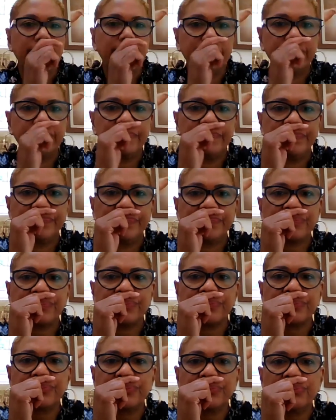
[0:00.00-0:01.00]
on our
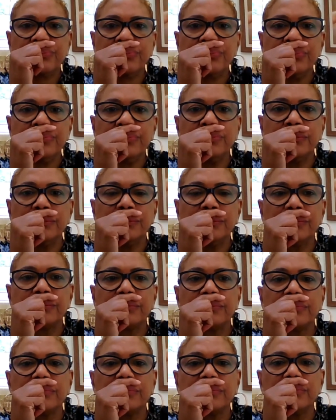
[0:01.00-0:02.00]
own.
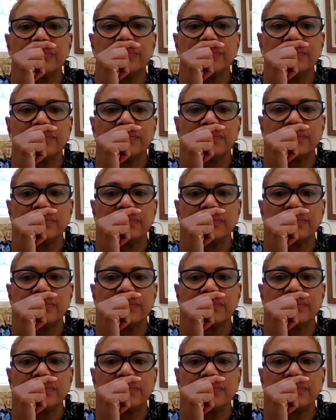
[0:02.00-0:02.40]
It is the Holy